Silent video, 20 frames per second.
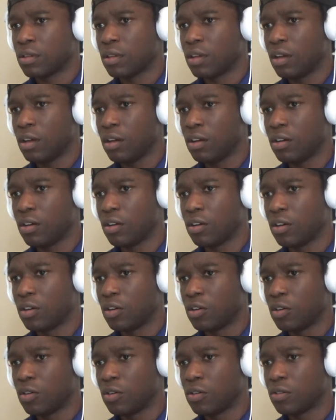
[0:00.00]

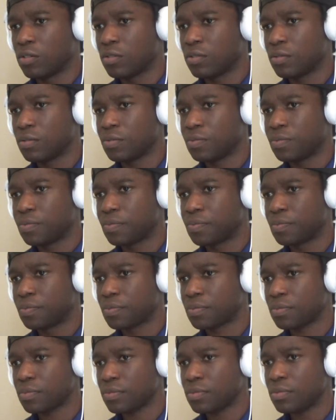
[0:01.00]
Uh-oh.
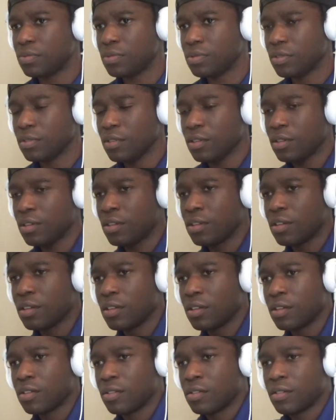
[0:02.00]
Something.
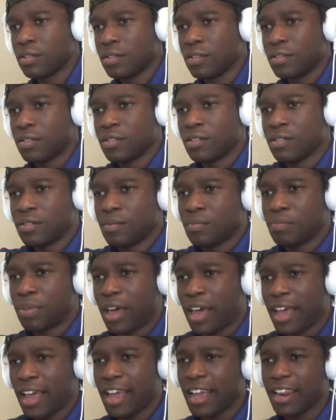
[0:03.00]

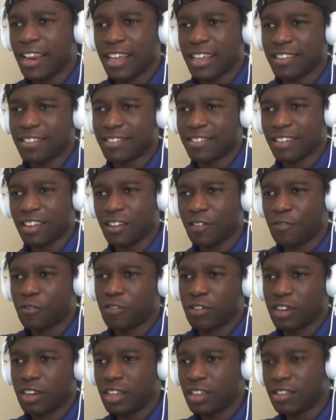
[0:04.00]
Pain and
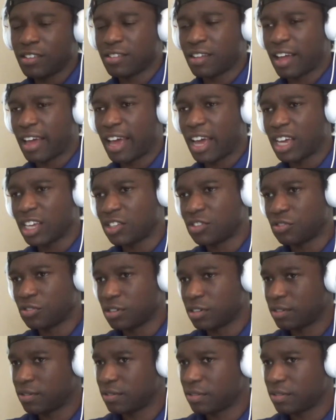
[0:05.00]
suffering leads to hatred.